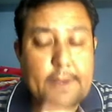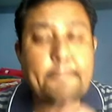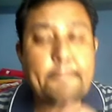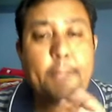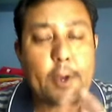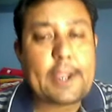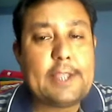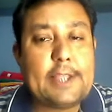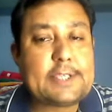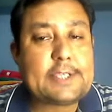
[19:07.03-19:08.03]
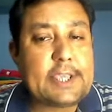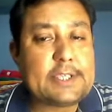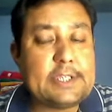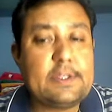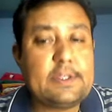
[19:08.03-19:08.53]
Oracle is case
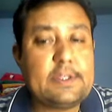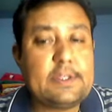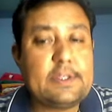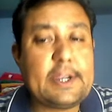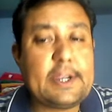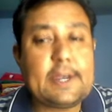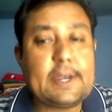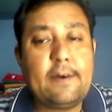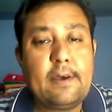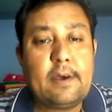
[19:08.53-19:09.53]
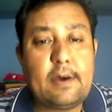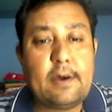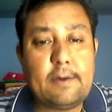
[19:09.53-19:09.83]
sensitive uh,